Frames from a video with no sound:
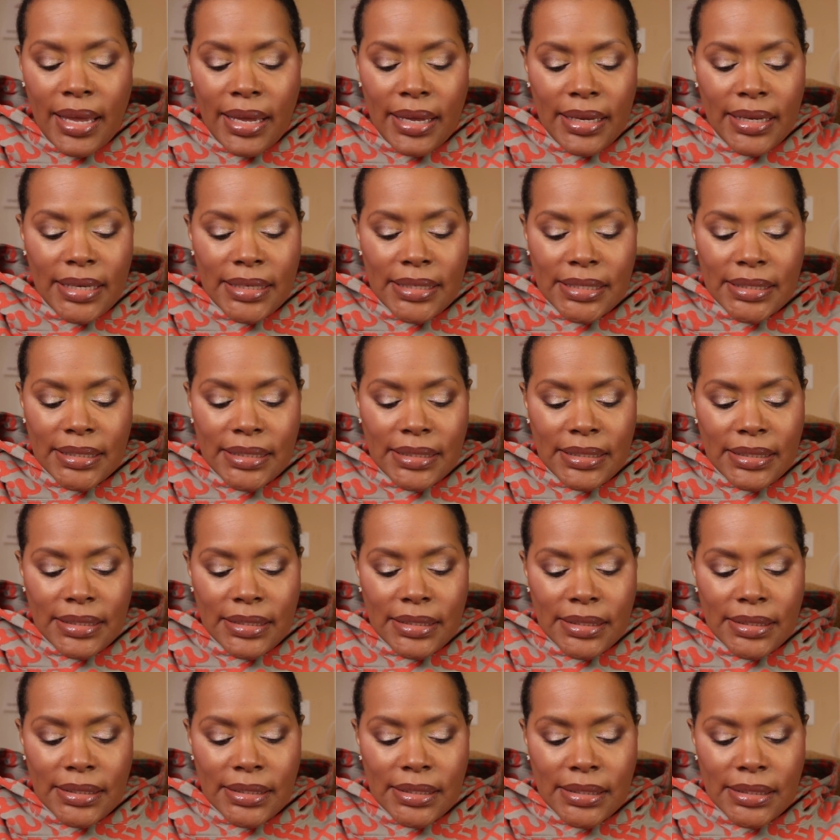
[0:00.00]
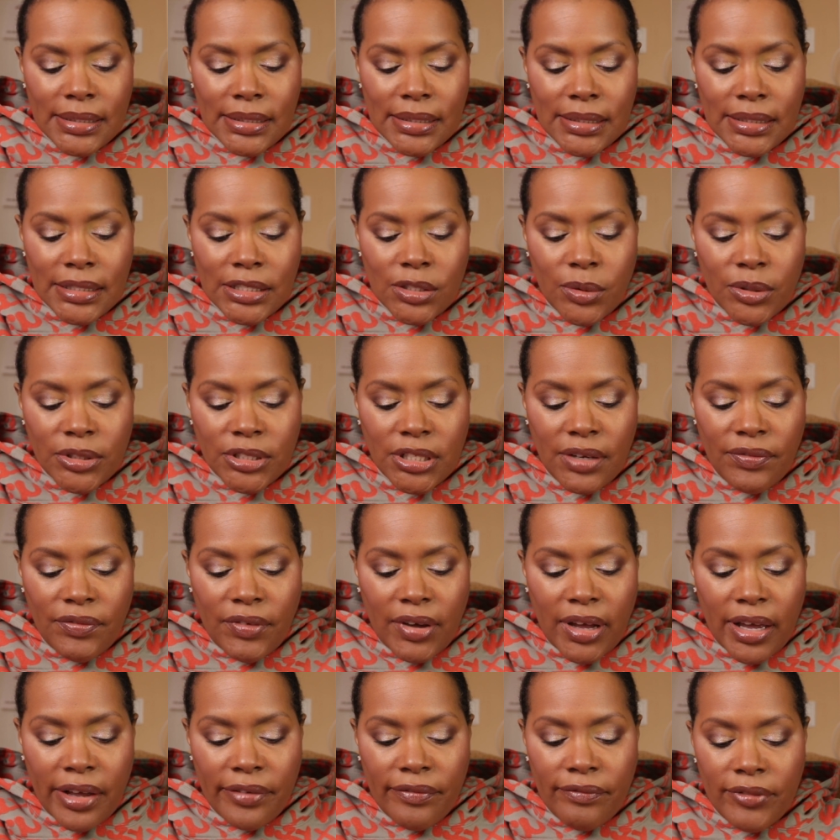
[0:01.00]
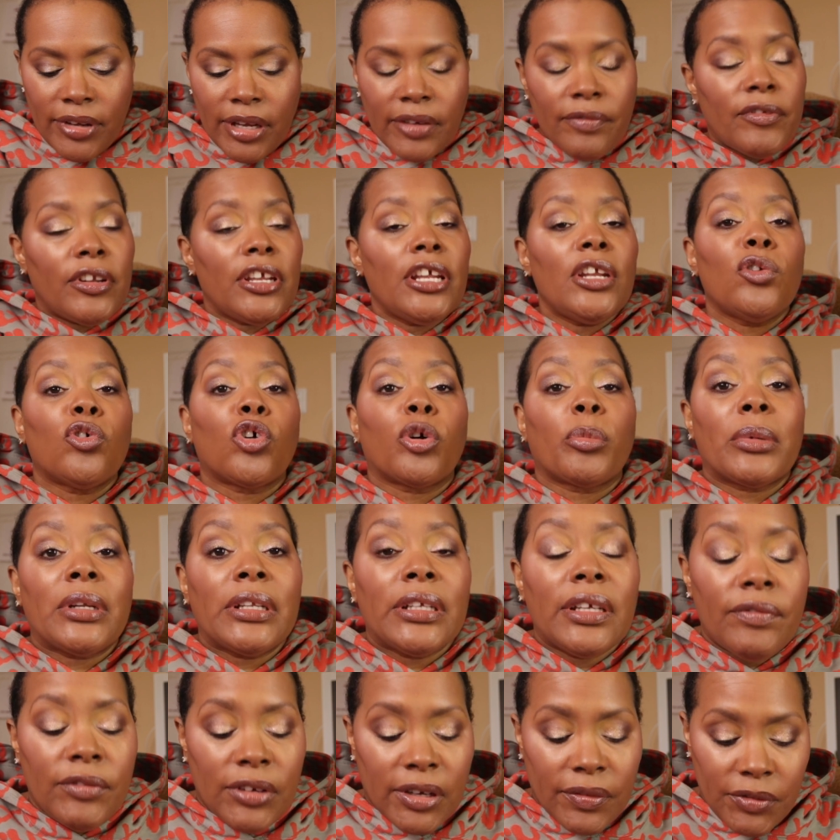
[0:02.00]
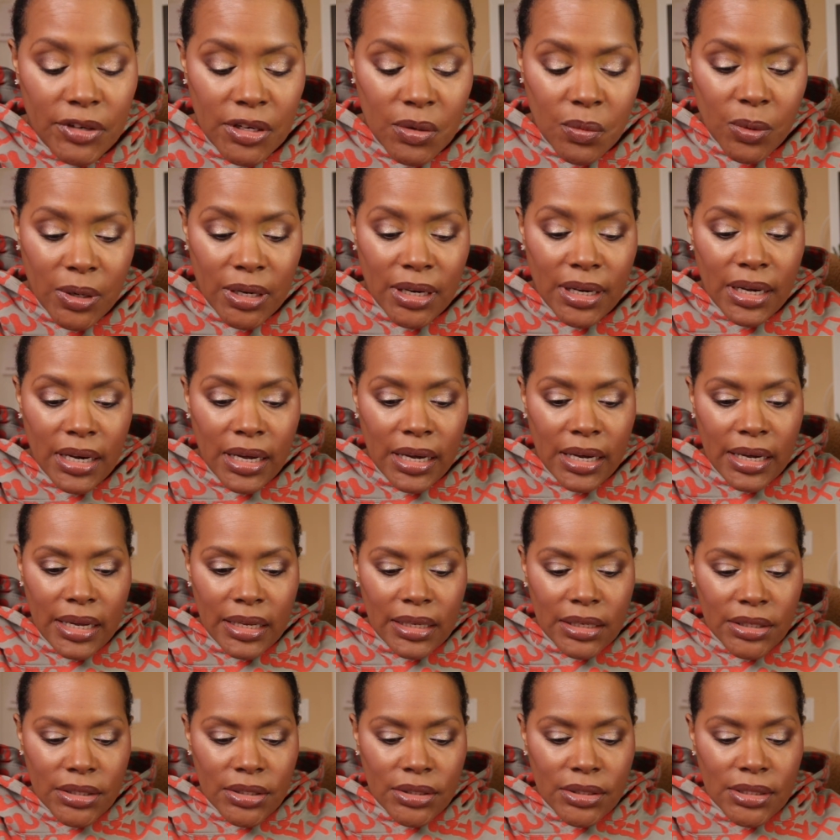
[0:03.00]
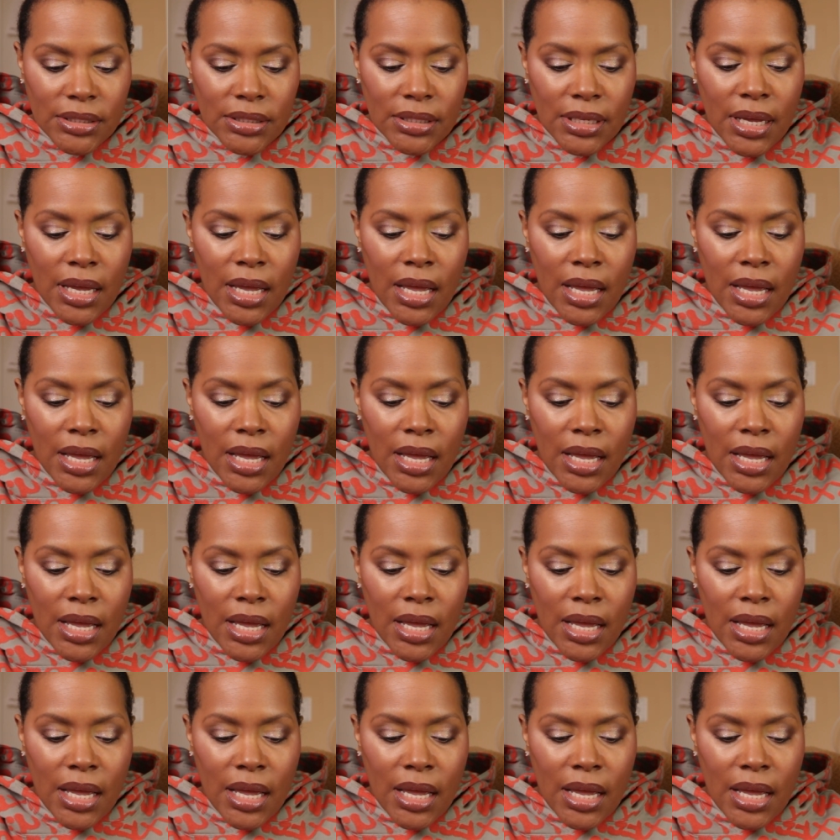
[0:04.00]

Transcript: it is $25.50, normally $51.